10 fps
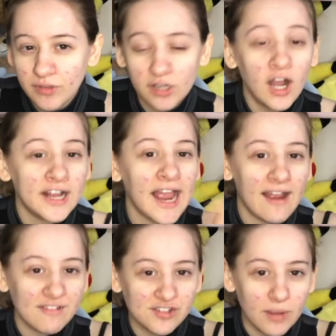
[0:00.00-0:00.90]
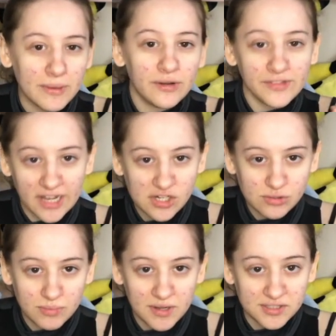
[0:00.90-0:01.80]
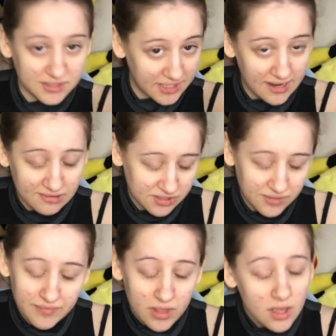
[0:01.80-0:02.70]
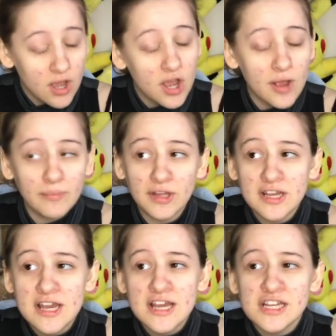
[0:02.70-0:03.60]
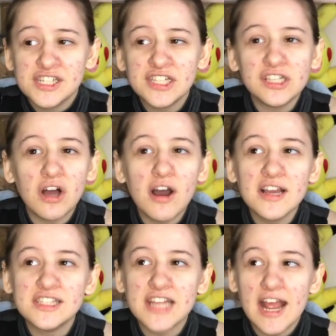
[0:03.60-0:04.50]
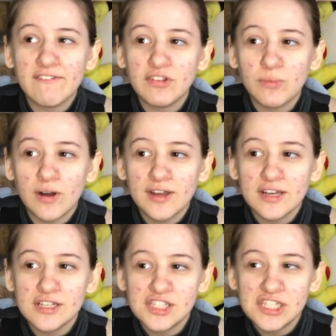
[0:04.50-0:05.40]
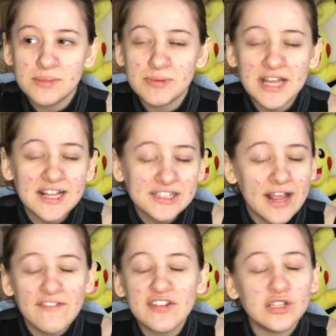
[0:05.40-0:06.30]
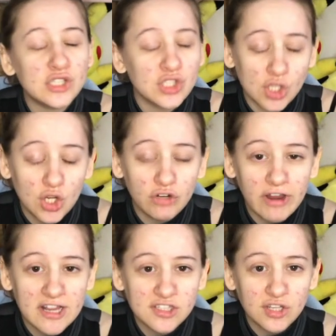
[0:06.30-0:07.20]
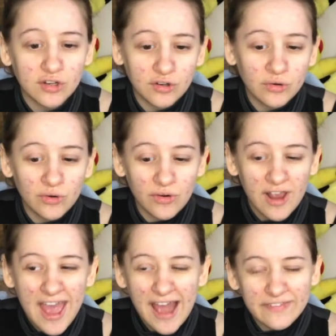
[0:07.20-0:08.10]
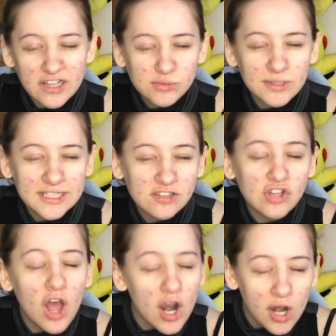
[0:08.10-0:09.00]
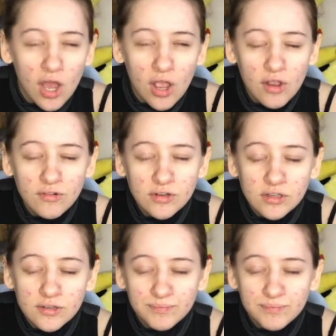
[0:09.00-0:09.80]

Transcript: Like, her character, I mean, not the actual person, the character. Um, like... She lies to everyone and she pretends everything's so great and so cool, and that's what leaves her alone.